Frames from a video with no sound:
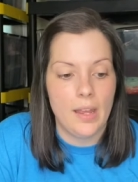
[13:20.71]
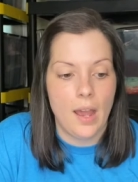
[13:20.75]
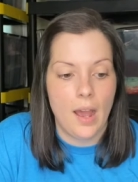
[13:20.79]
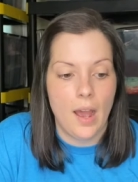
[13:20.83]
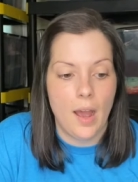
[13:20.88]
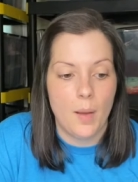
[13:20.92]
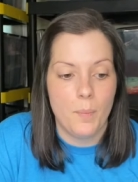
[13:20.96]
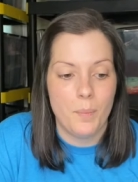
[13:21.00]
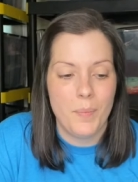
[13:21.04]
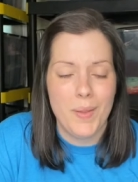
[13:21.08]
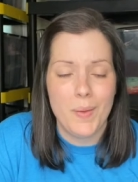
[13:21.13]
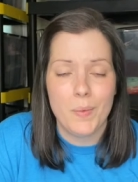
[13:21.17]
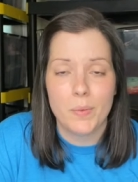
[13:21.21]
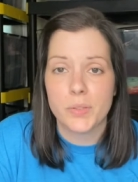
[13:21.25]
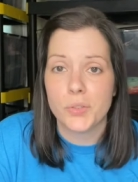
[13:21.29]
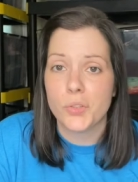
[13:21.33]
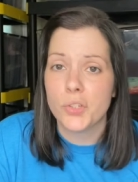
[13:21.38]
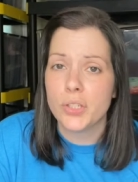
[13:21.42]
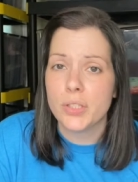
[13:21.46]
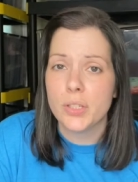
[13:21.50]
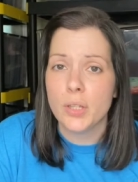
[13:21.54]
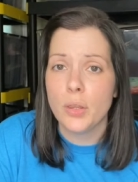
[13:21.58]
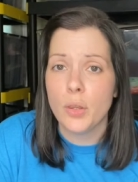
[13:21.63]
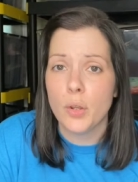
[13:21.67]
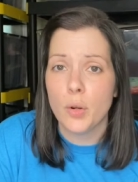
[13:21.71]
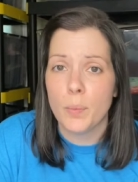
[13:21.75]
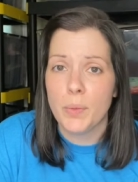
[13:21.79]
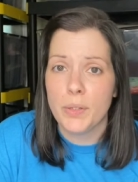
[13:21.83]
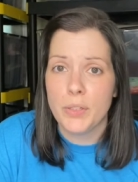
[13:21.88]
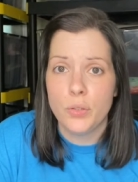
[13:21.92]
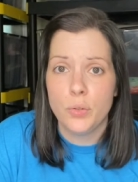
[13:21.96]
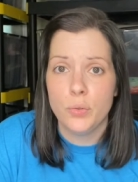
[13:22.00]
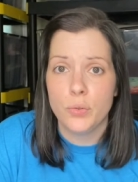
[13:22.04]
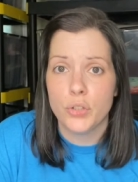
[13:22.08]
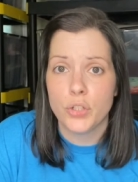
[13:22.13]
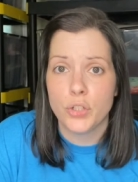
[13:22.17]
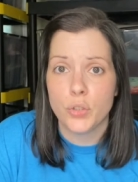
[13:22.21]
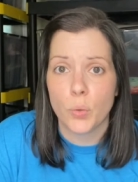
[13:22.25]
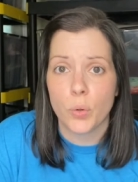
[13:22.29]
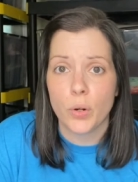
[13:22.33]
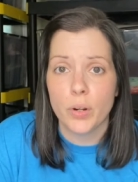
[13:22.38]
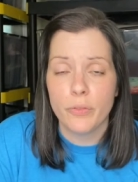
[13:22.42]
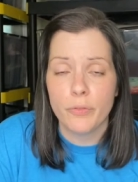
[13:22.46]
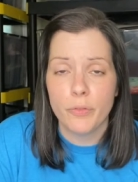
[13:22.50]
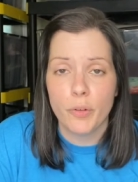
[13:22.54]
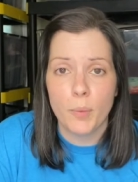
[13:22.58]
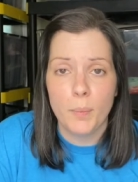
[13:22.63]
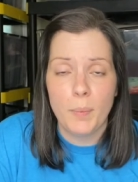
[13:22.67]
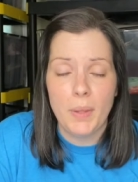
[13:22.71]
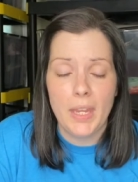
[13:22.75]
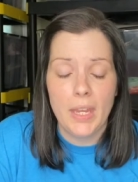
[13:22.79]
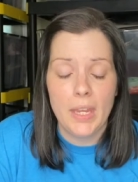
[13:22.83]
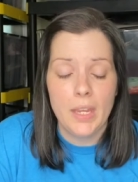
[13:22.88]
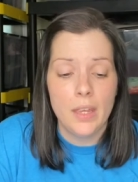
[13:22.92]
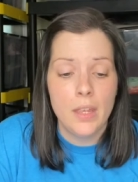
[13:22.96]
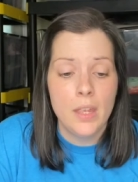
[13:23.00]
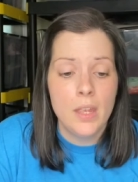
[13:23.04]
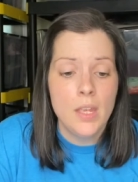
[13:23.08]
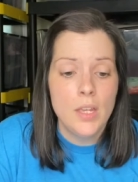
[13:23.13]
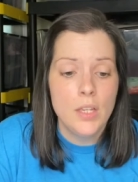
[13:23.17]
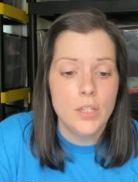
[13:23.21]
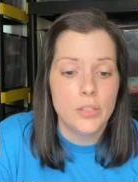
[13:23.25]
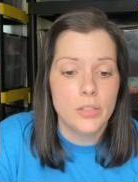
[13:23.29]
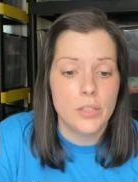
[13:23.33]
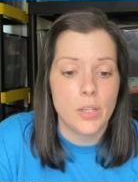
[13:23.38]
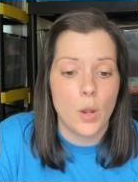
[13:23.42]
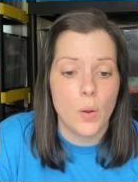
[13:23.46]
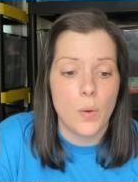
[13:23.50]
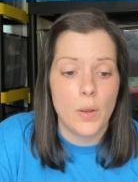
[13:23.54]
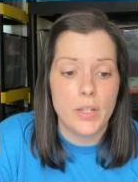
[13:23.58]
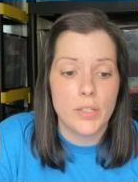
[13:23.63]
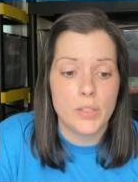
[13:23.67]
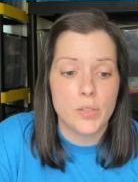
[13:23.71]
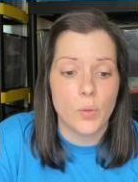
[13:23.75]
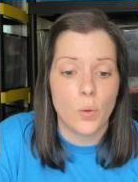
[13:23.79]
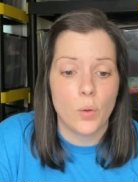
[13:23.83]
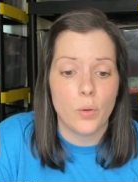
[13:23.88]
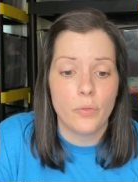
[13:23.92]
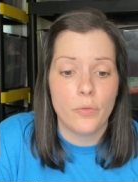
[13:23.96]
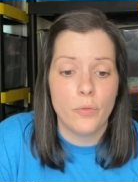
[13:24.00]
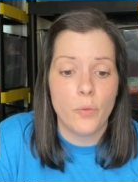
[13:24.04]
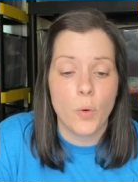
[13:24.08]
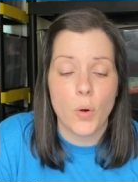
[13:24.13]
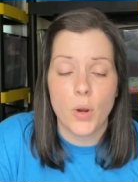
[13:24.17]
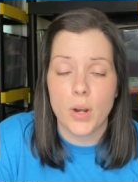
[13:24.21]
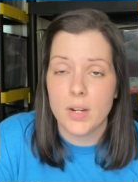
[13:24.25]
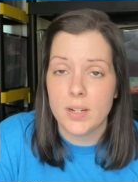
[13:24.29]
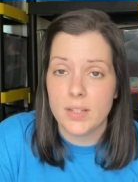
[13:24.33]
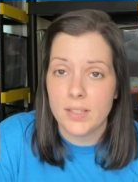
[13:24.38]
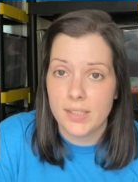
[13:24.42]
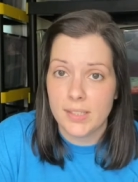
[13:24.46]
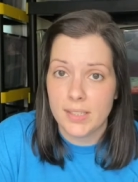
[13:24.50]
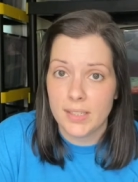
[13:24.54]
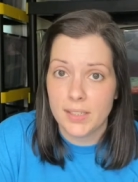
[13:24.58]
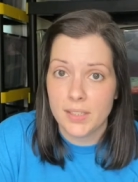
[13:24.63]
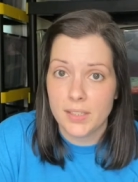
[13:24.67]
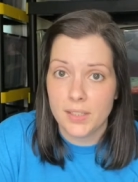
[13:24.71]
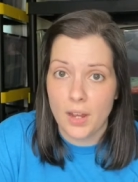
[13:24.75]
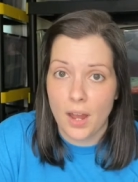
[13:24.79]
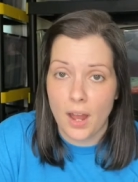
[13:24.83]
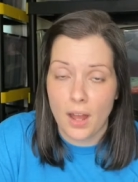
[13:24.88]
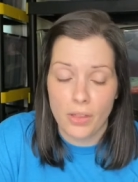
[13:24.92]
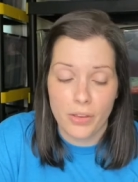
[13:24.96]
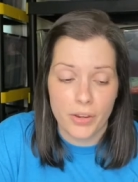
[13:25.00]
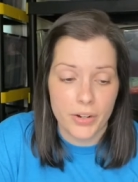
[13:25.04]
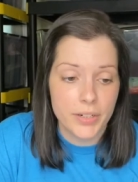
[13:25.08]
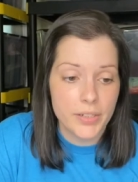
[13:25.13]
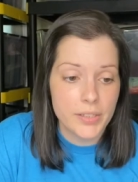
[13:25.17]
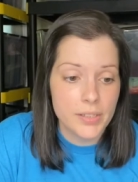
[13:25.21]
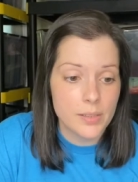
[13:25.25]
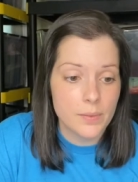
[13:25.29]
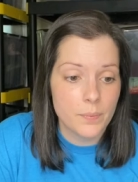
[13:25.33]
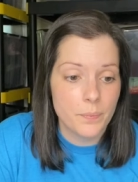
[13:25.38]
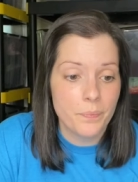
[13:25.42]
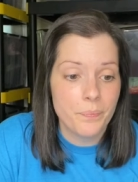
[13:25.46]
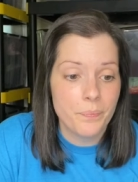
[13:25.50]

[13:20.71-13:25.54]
Um, it was just a little bit too short for me, so it sold for $6.